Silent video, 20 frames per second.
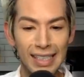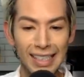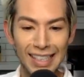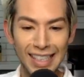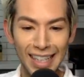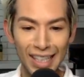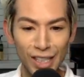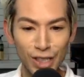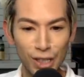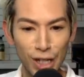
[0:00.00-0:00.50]

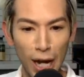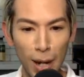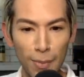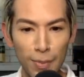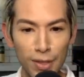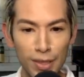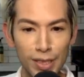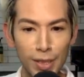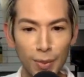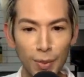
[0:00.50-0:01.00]
six
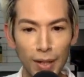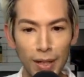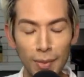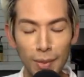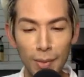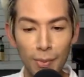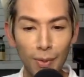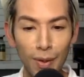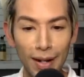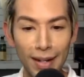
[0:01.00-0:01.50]
chapters that we're going
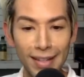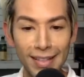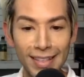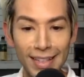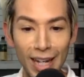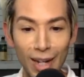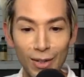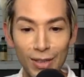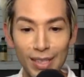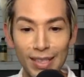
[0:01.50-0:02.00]
to be breaking
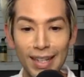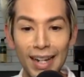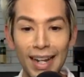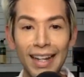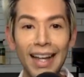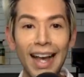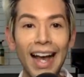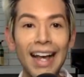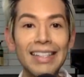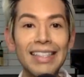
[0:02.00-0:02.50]
down tonight.
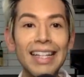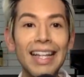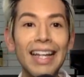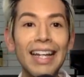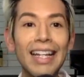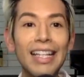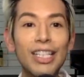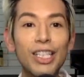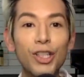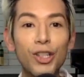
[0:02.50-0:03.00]
Guys, it
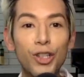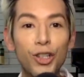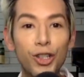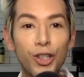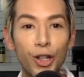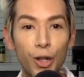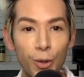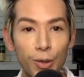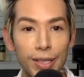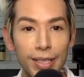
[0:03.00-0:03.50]
is
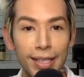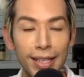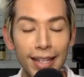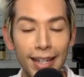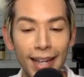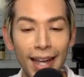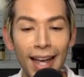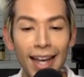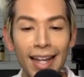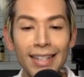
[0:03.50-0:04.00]

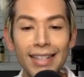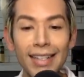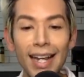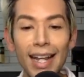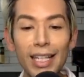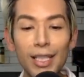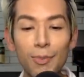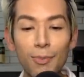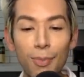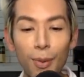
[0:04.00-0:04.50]
juicy.
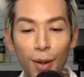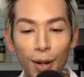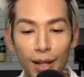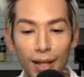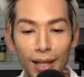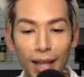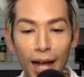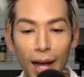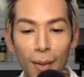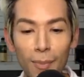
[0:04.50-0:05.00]
Today's book
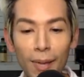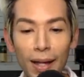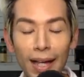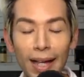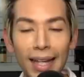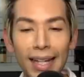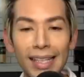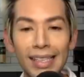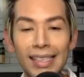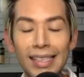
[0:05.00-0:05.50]
club
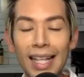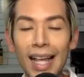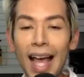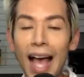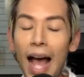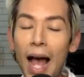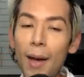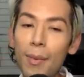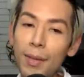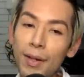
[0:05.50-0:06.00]
is,
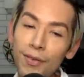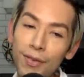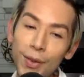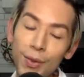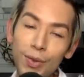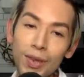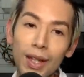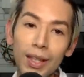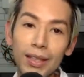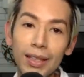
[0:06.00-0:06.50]
if you
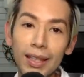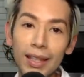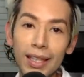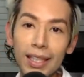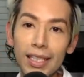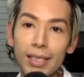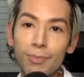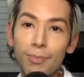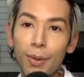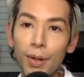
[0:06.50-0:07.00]
thought that
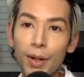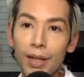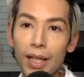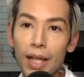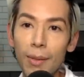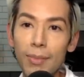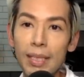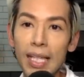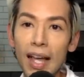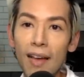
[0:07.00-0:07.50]
these book
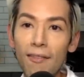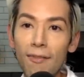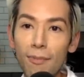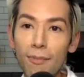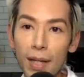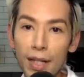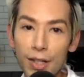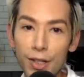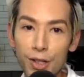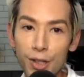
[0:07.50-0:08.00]
clubs have
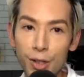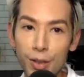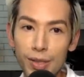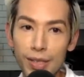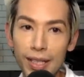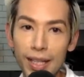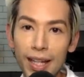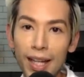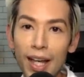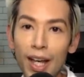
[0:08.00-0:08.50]
been
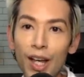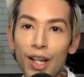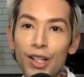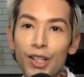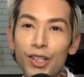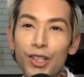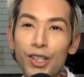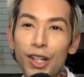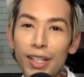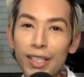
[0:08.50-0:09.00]
juicy,
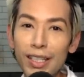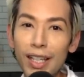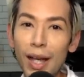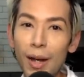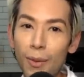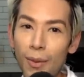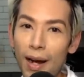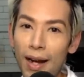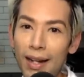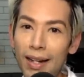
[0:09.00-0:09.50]
just
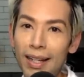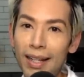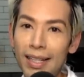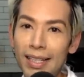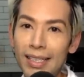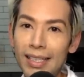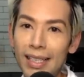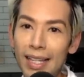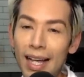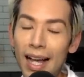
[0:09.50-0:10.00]
get ready.
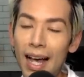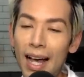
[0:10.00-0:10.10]
Because